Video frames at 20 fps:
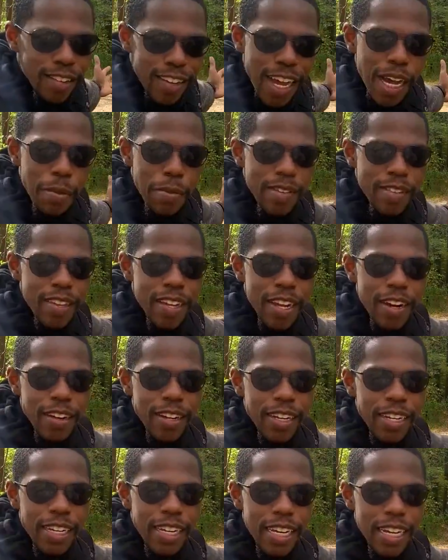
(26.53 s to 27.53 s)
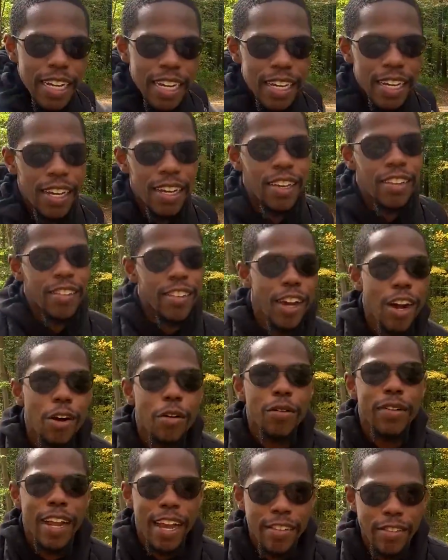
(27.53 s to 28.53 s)
time is here, you dig?
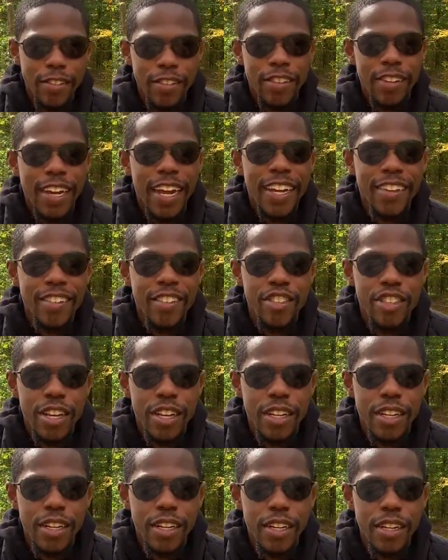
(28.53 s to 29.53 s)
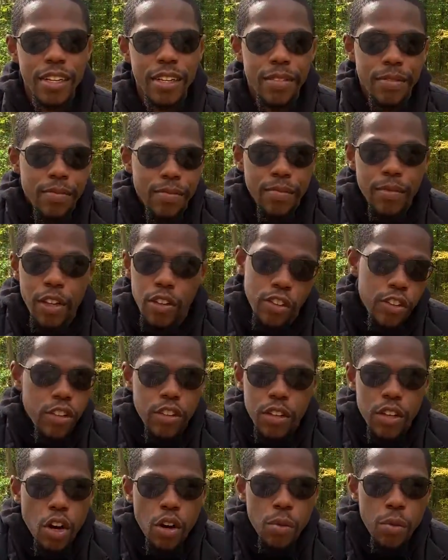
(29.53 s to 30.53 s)
So that's on today's agenda. Let's
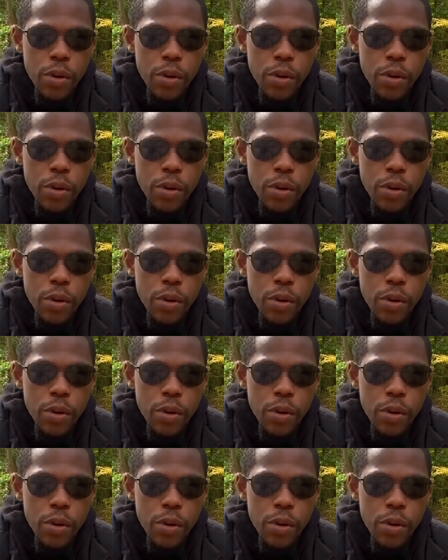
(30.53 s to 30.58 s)
just go